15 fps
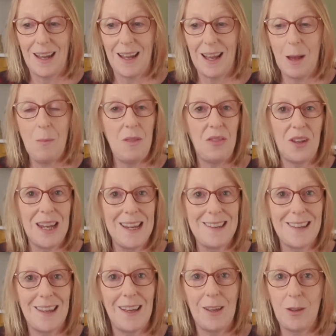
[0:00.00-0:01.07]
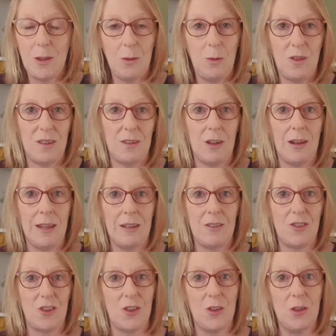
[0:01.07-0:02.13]
a month later, Google decide
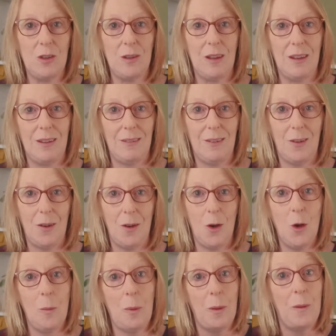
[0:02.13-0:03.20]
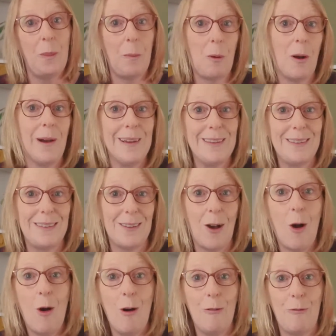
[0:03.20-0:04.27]
to up the price
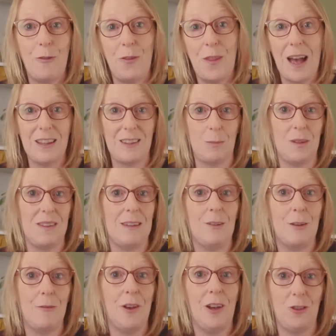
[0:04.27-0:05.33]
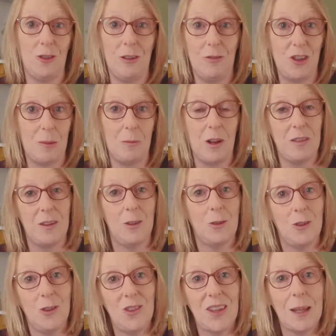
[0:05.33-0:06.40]
of that specific version of Gemini that you're
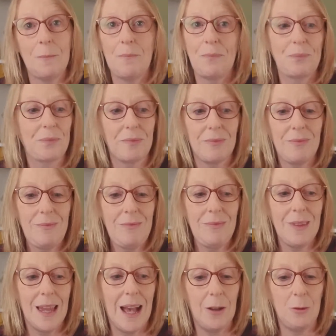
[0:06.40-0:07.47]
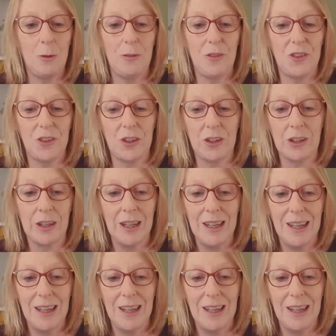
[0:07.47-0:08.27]
using, and all of a sudden